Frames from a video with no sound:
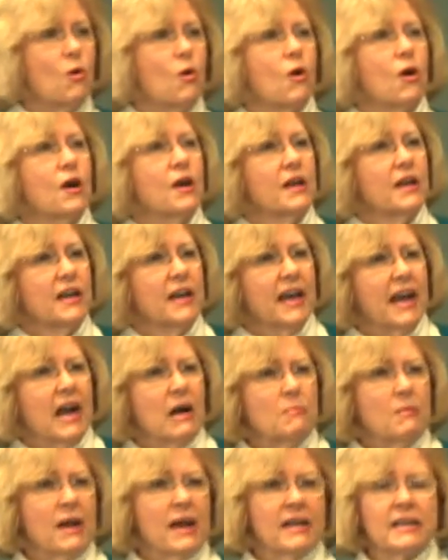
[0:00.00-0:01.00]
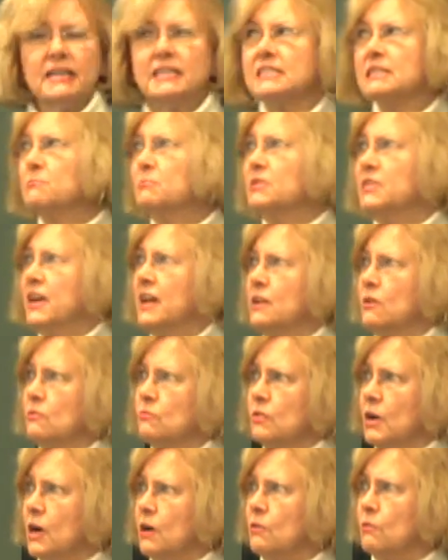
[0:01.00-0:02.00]
Or how bad is it? But they
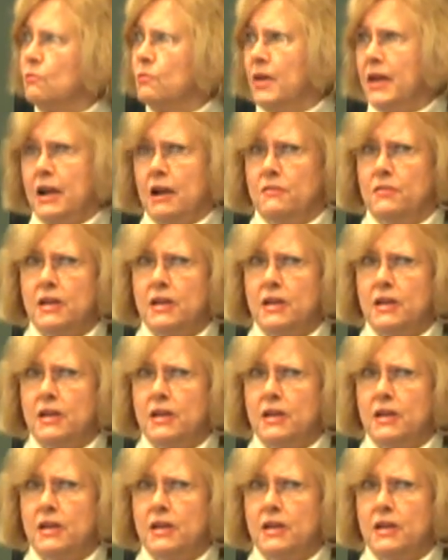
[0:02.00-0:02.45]
don't go there.